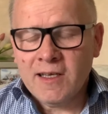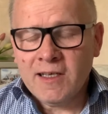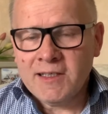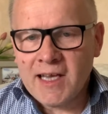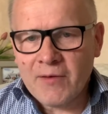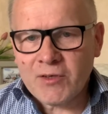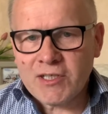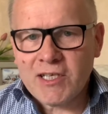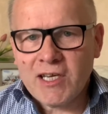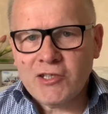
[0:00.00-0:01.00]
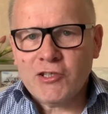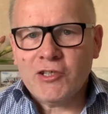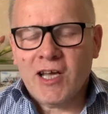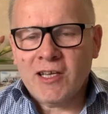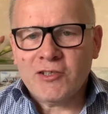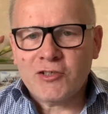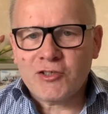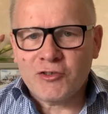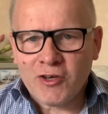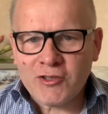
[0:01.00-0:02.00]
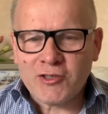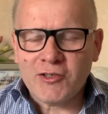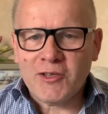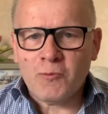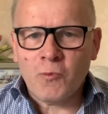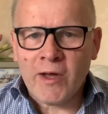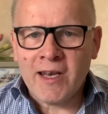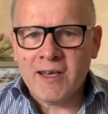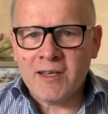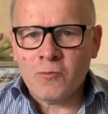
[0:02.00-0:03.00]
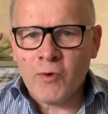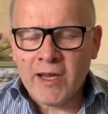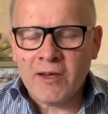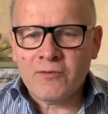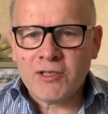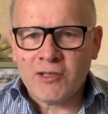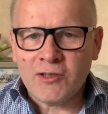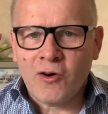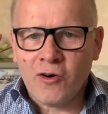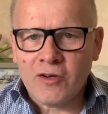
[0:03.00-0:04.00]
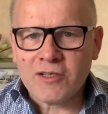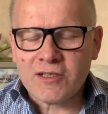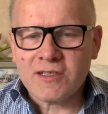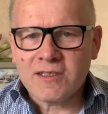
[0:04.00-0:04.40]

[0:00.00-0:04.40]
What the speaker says: devastation and destruction that wind and waves can cause.